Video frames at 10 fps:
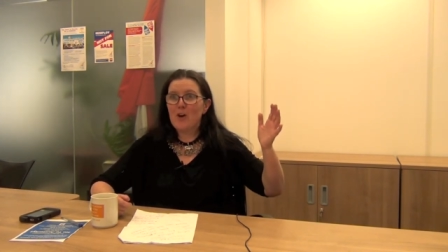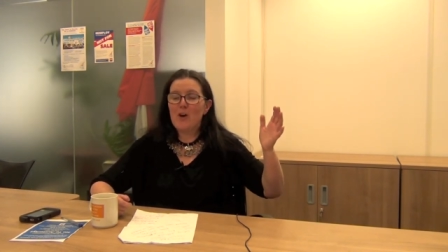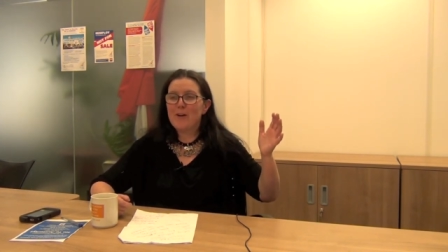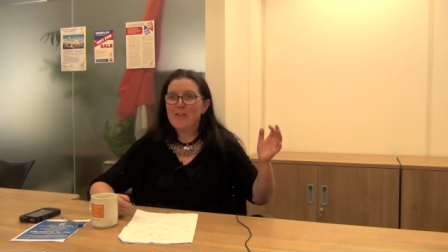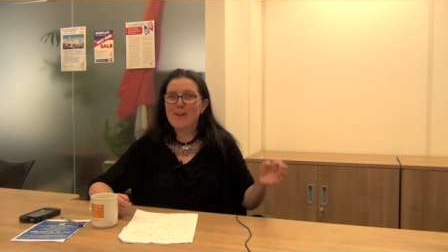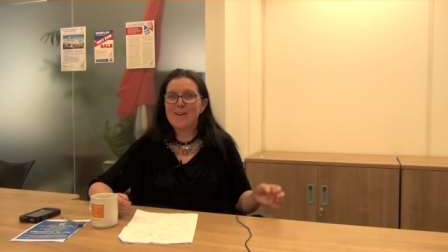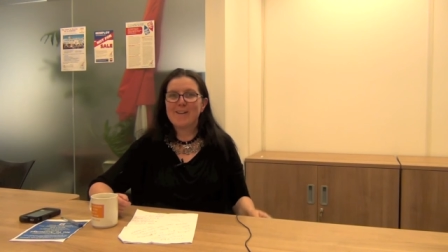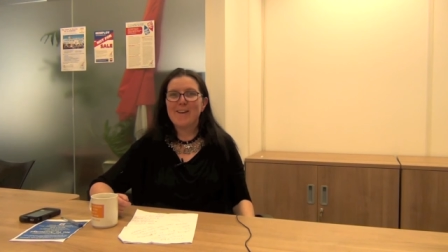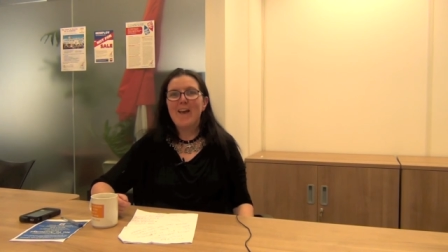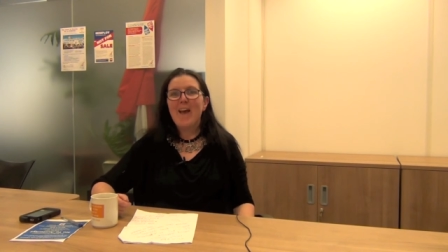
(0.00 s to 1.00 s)
ago, I
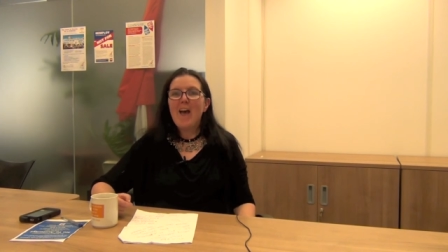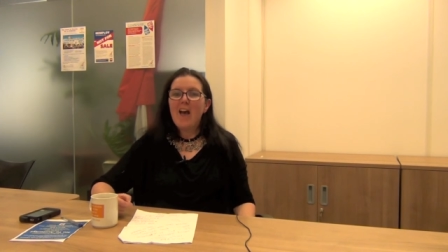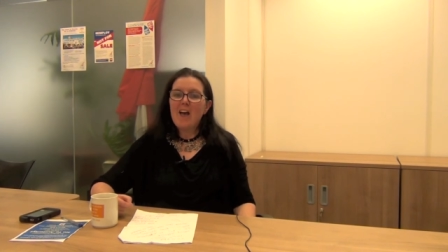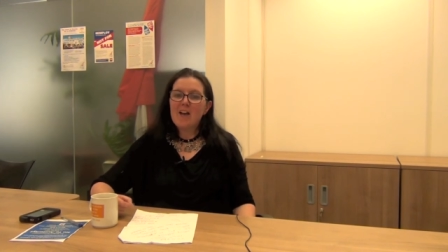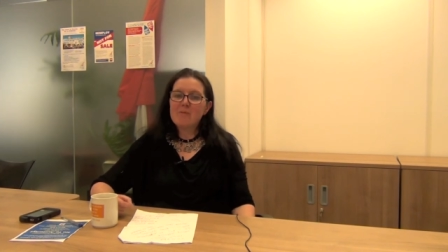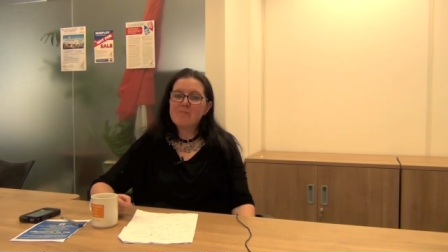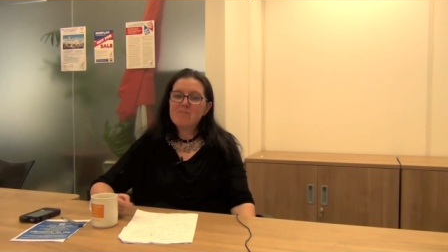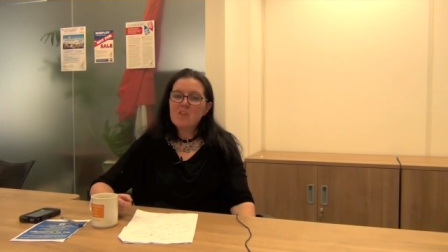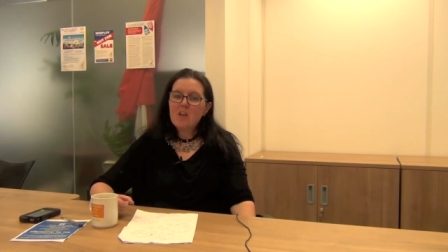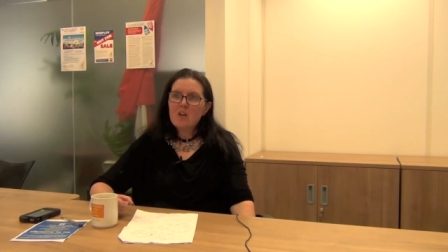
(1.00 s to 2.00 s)
think.
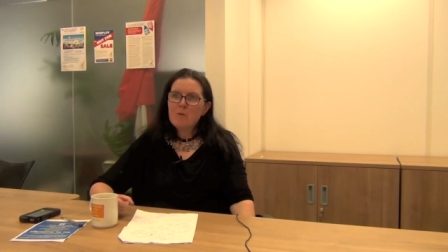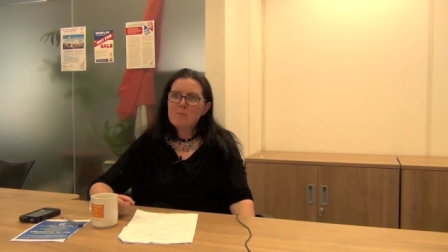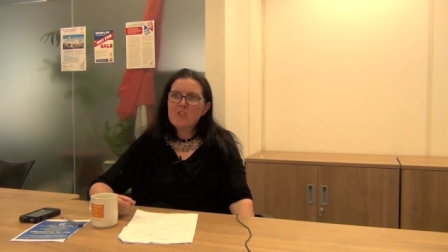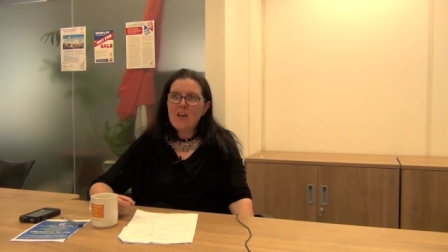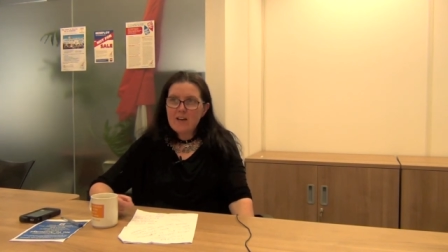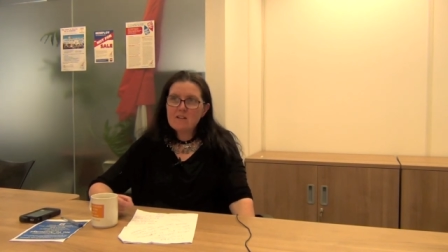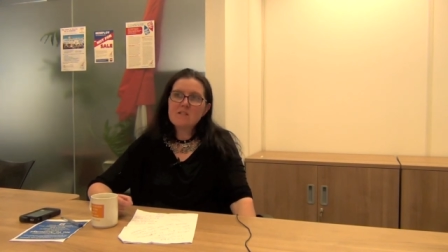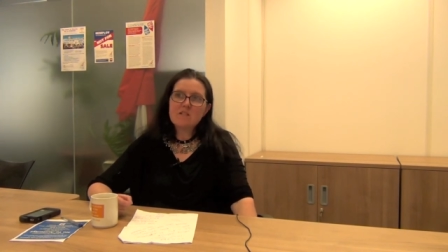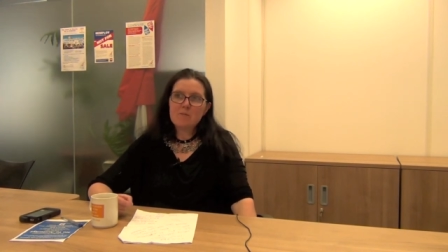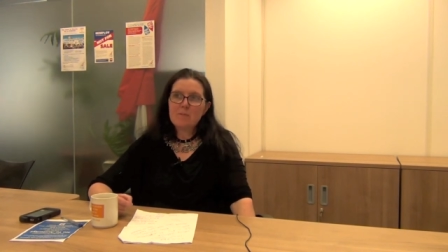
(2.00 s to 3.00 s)
Um, but
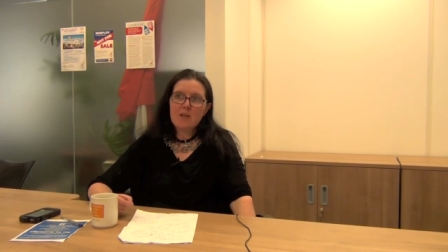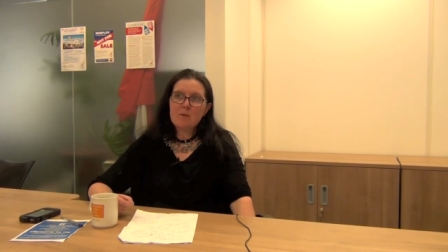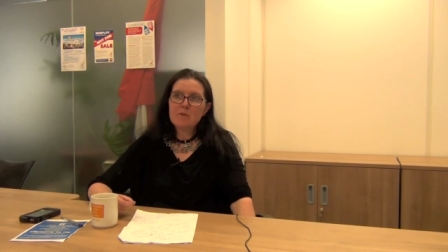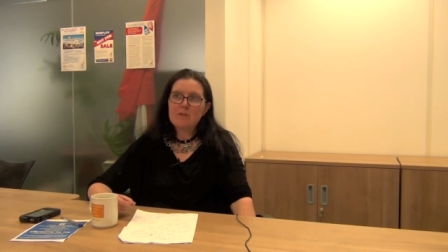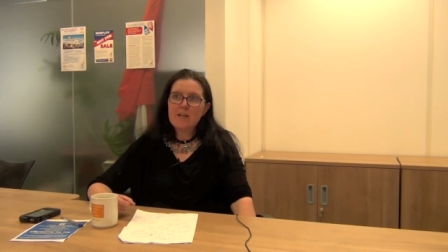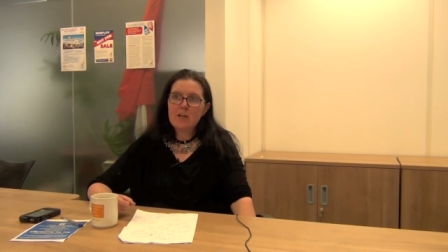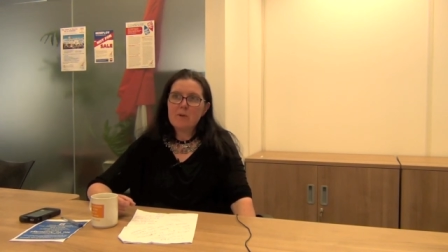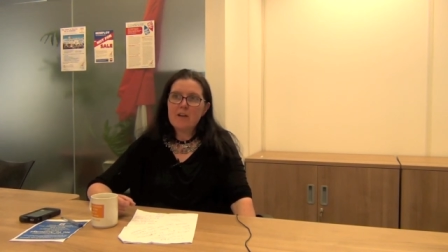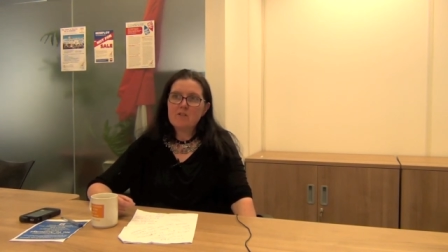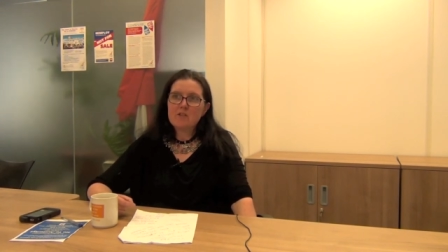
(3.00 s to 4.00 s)
thousands of people came
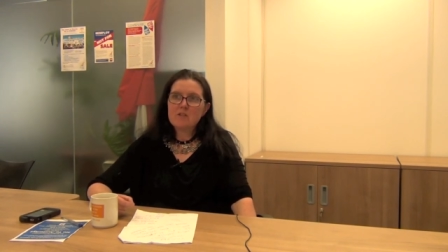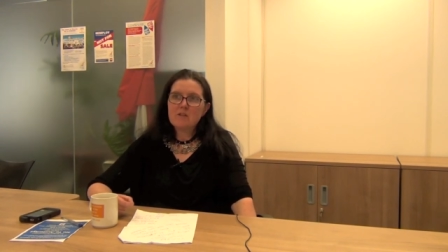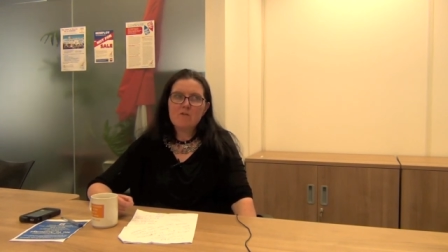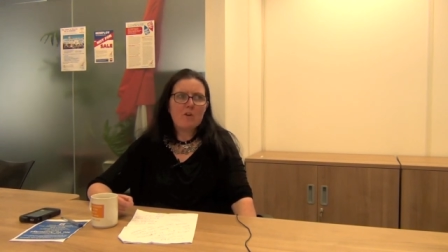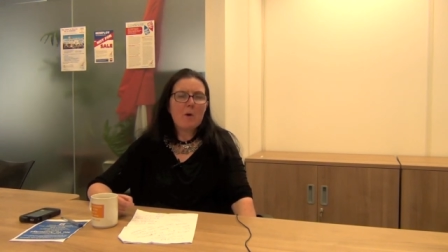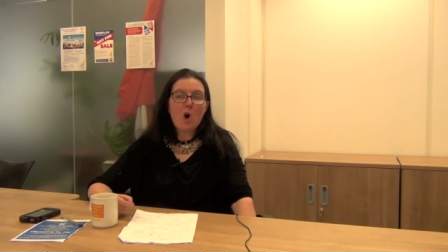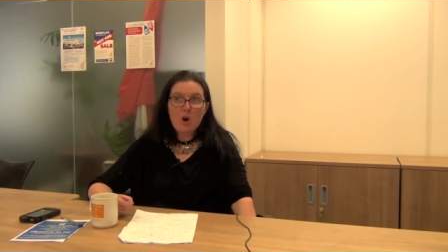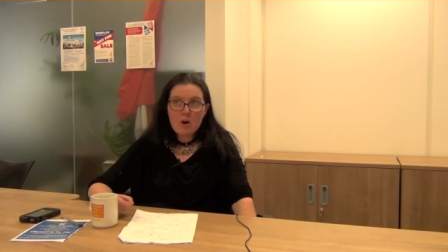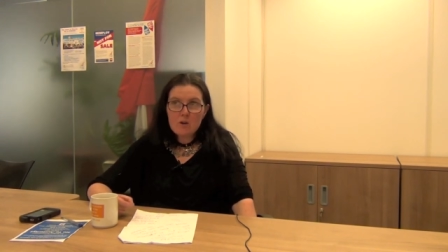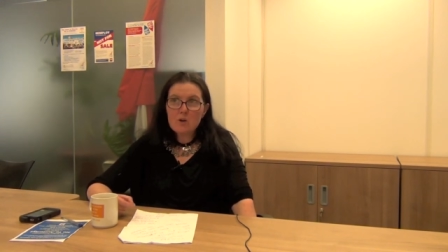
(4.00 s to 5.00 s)
out from
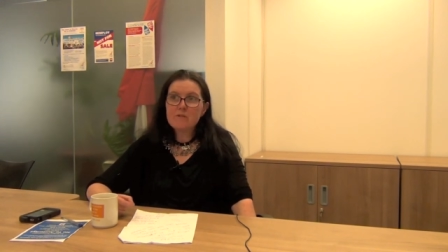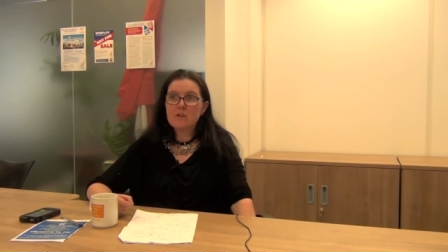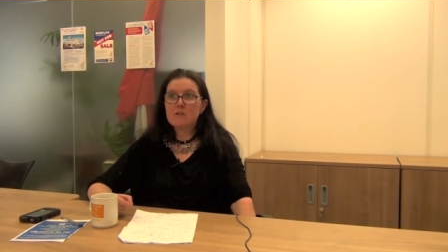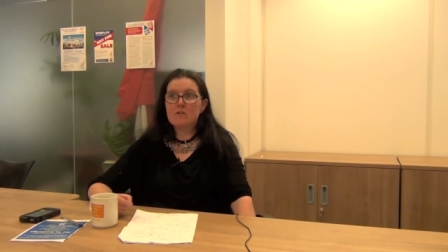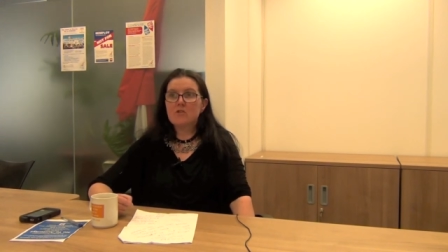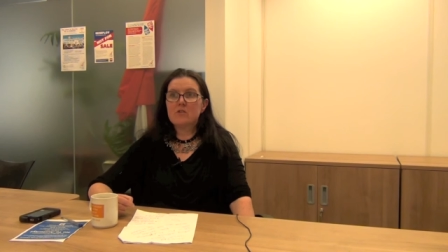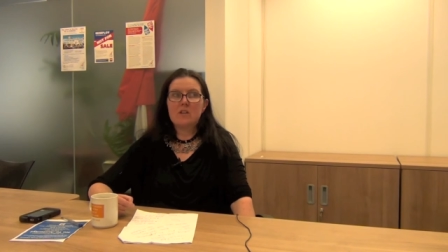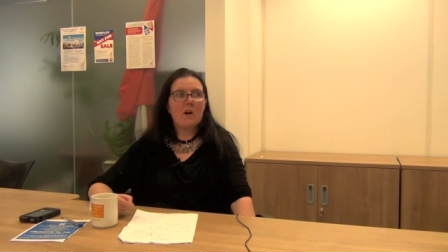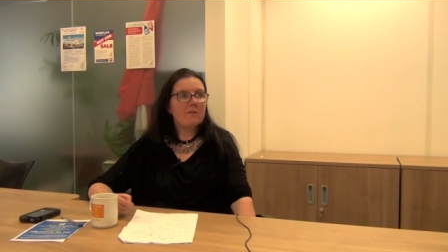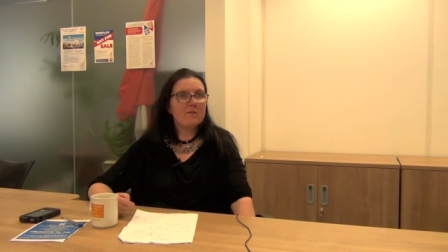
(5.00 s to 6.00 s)
all over the
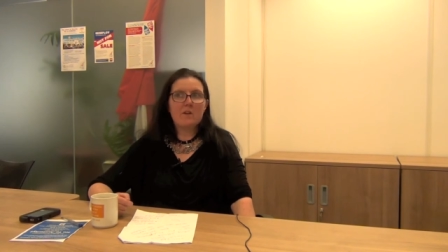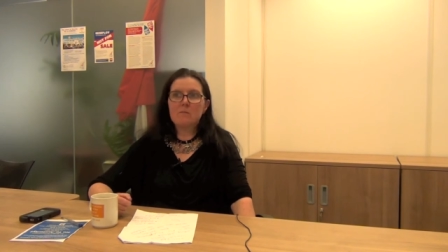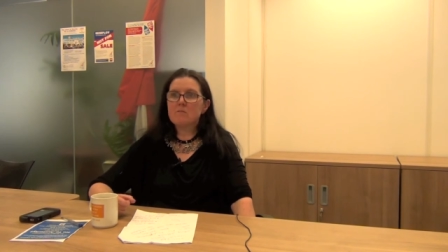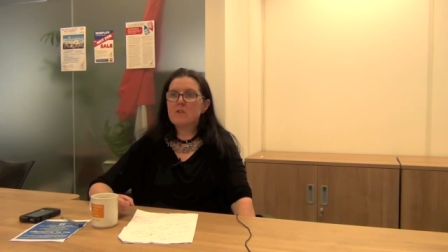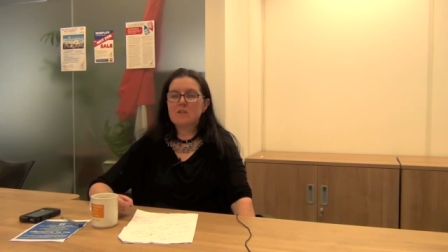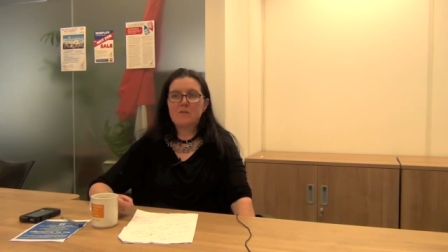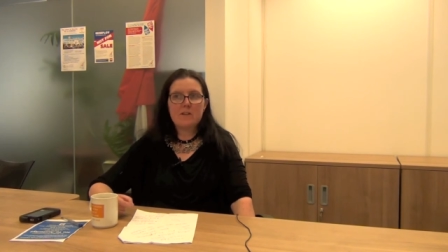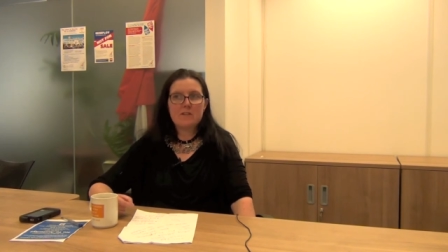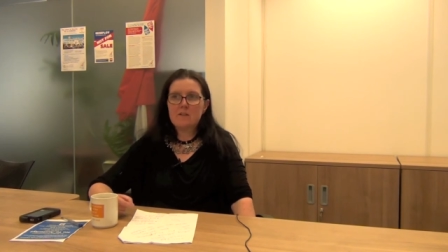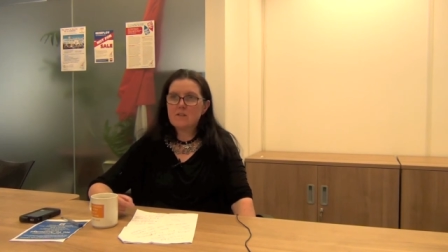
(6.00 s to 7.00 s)
country, from as
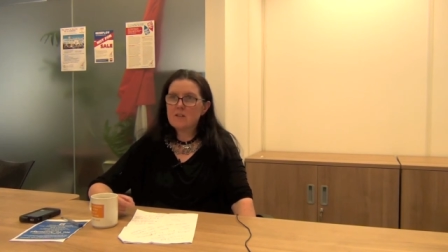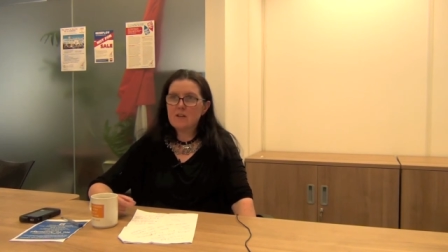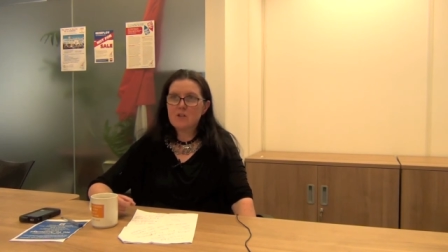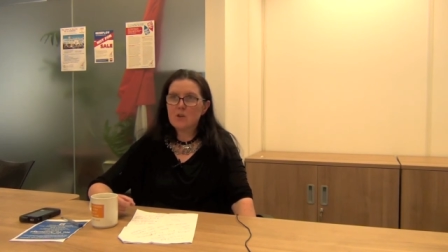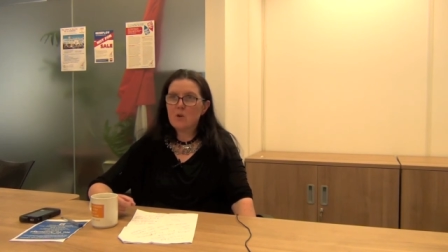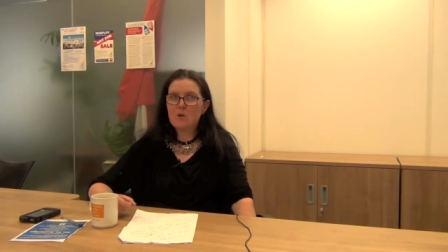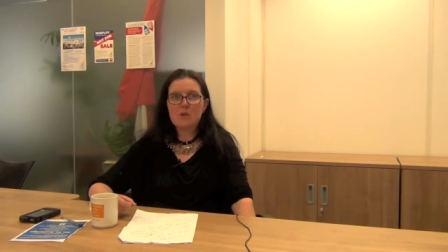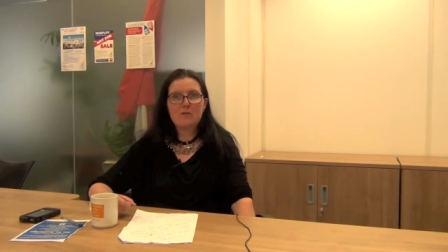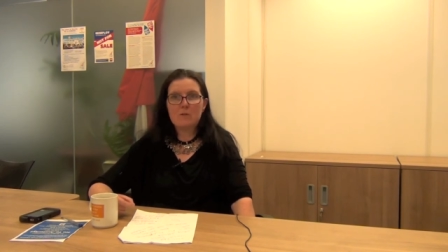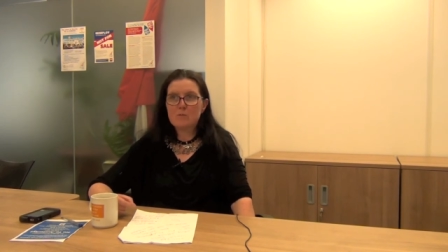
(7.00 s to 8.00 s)
far south as County
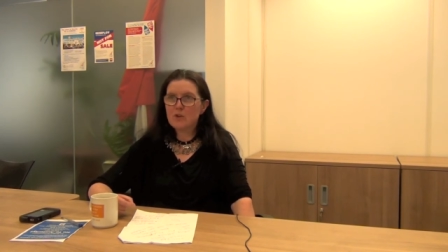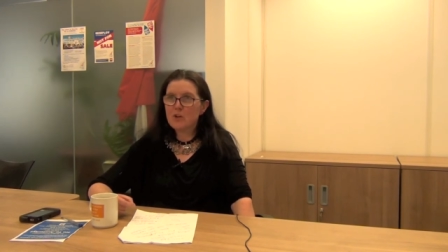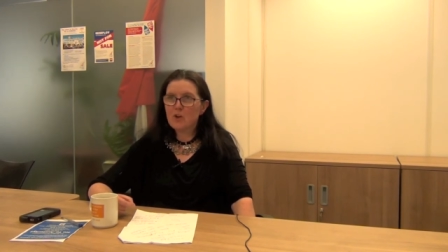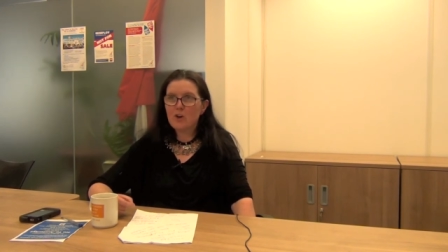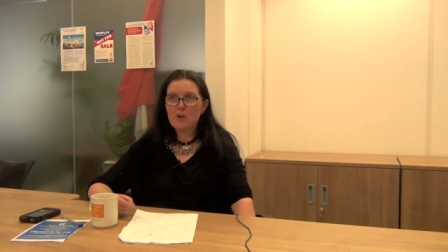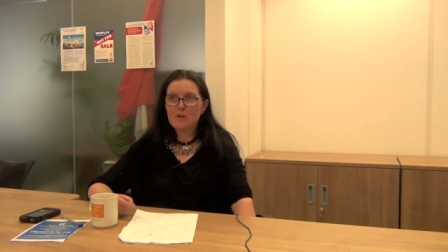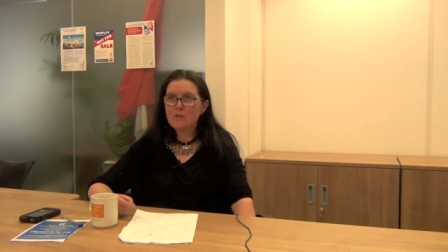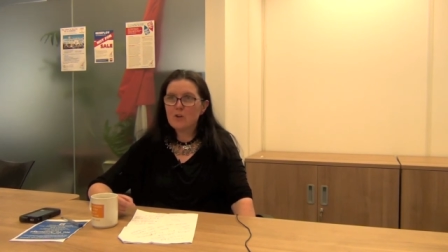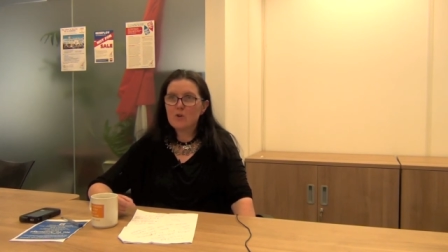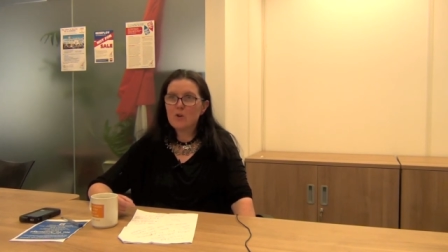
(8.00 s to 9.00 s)
Cork, from Donegal
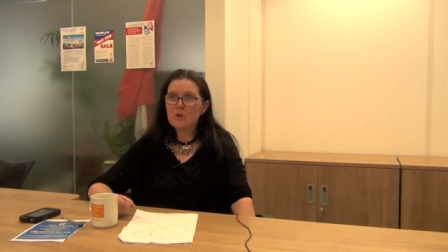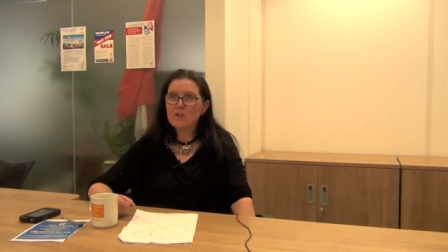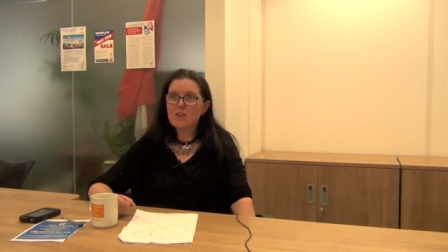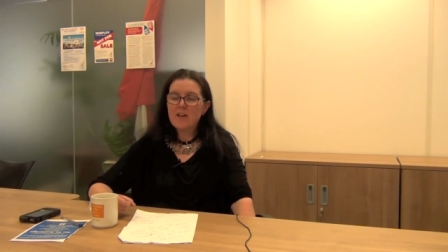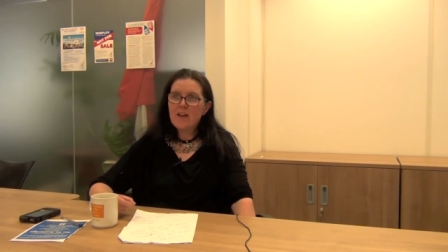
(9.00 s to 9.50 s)
in the north.